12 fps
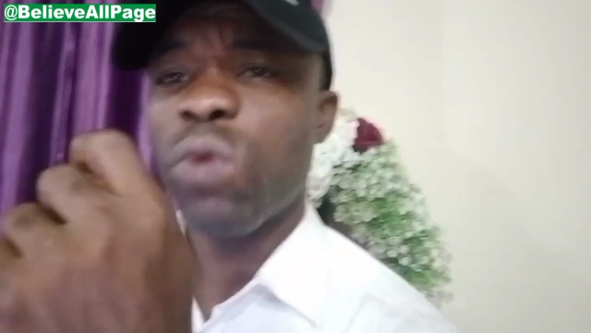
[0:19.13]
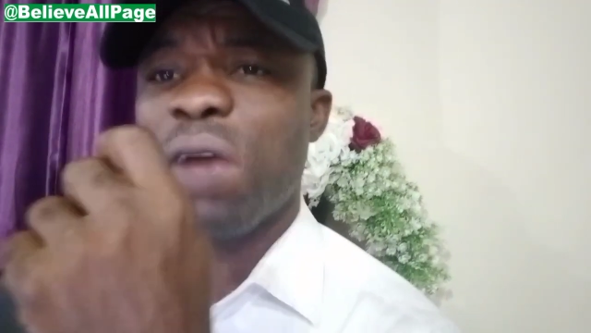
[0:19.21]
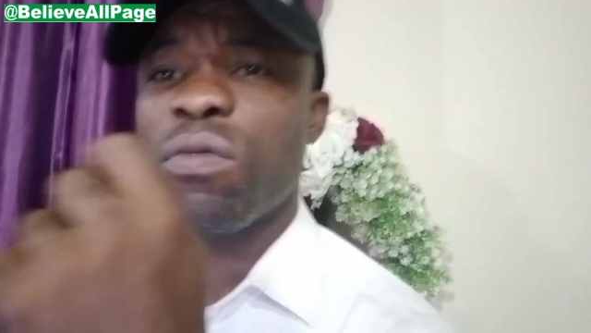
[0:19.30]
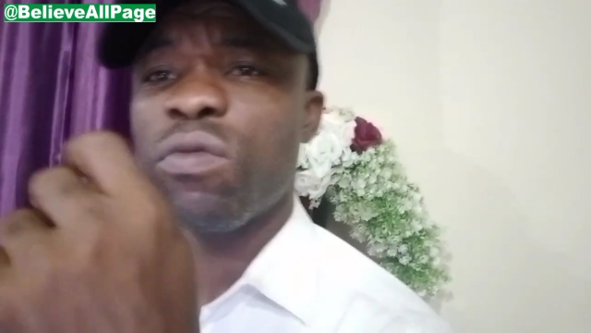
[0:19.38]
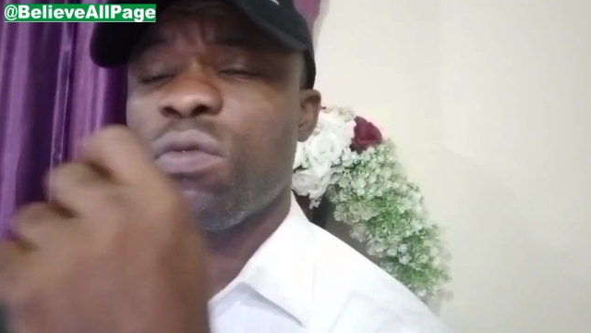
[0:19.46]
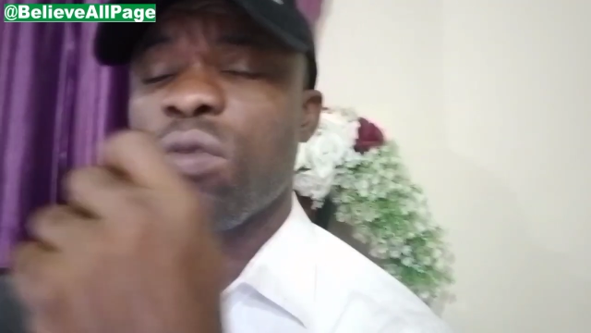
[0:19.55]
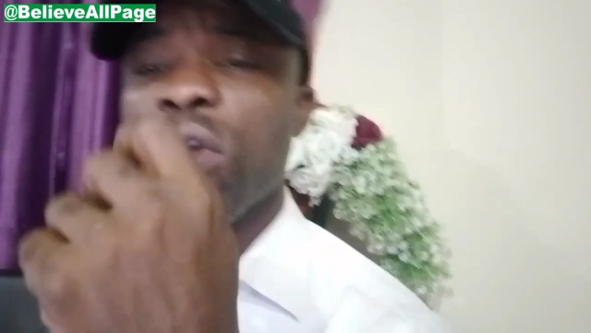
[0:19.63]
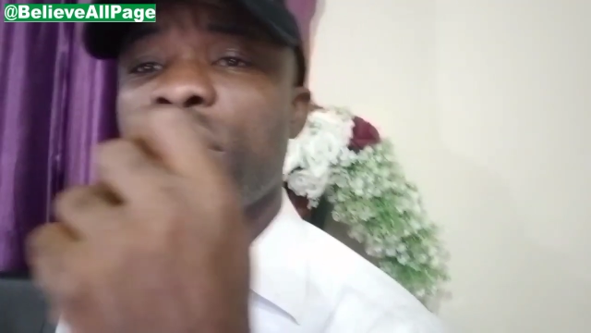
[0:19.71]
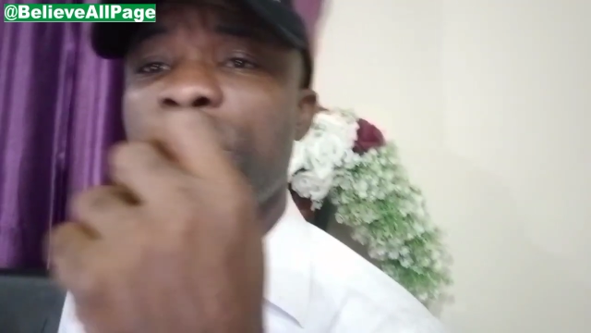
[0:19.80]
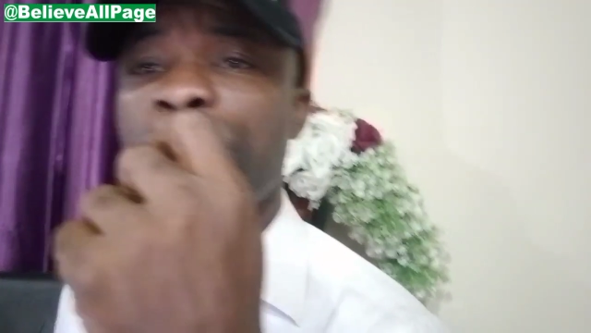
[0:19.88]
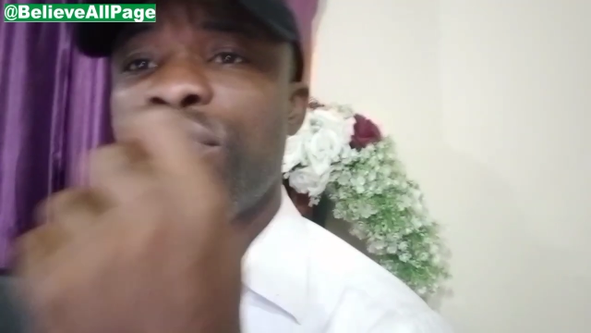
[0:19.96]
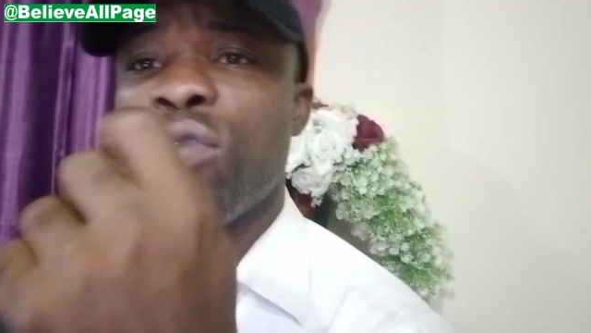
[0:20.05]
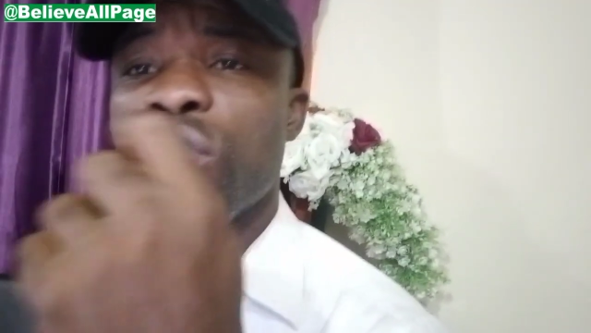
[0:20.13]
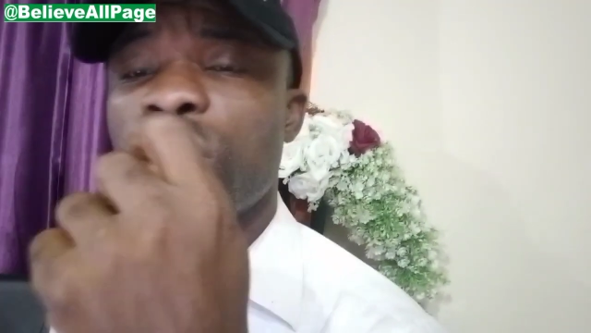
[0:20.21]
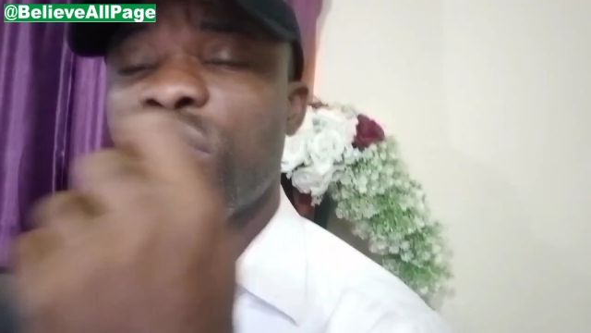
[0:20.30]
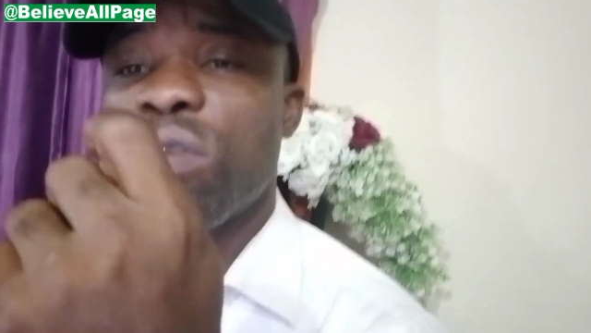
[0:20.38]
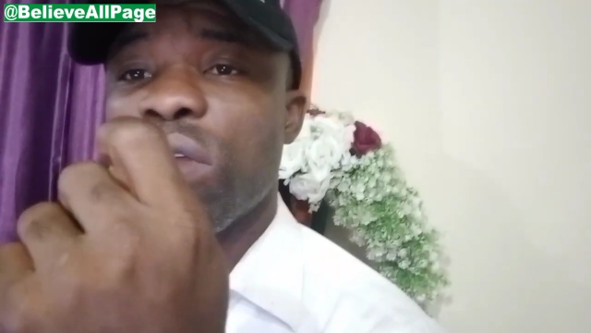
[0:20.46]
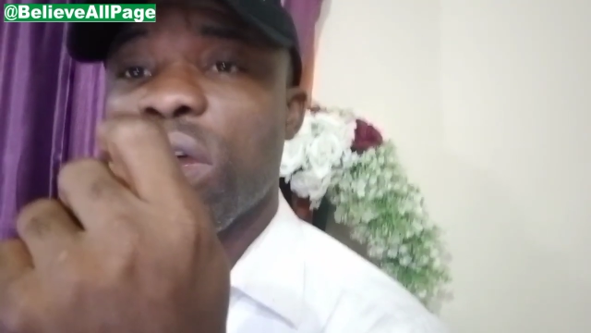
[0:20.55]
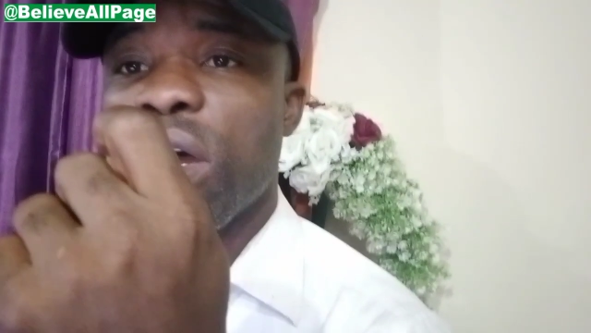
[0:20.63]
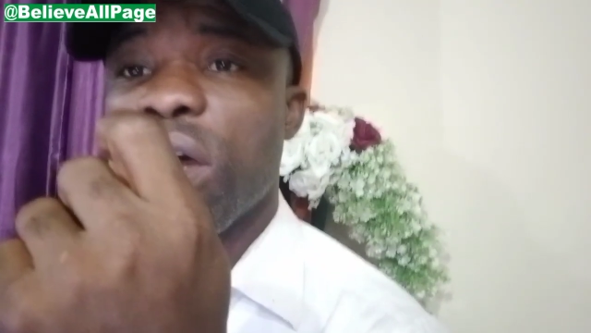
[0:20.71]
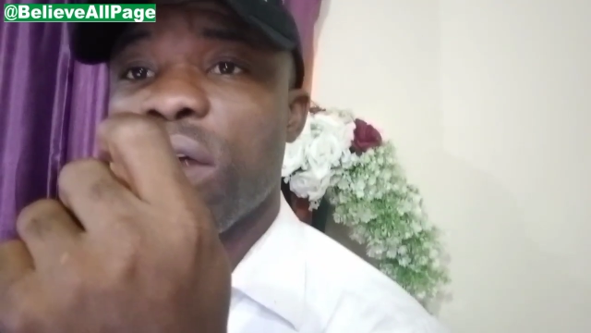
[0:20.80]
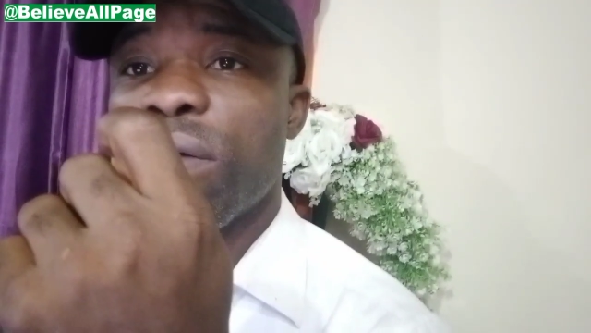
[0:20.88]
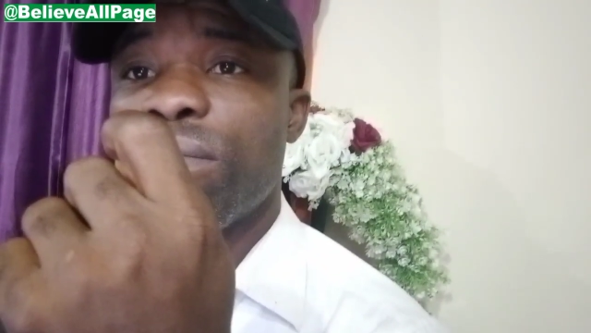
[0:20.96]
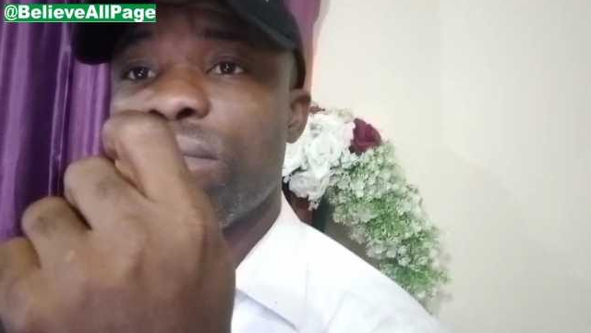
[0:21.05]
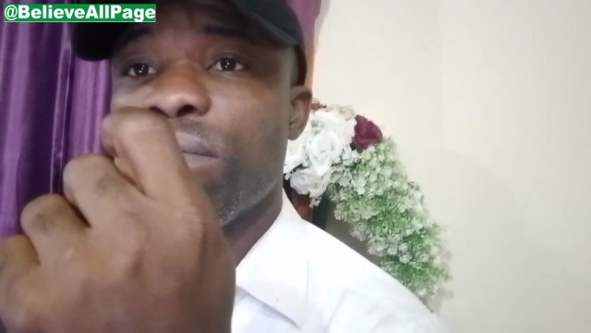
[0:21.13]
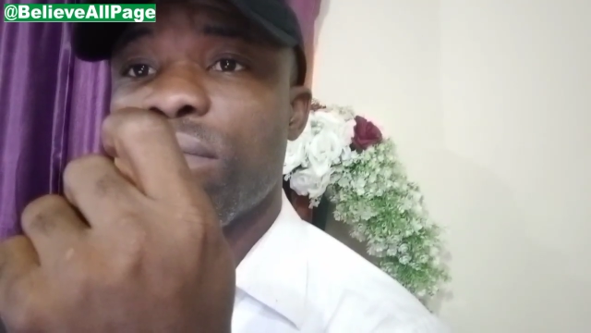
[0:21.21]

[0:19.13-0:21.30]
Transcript: we have few things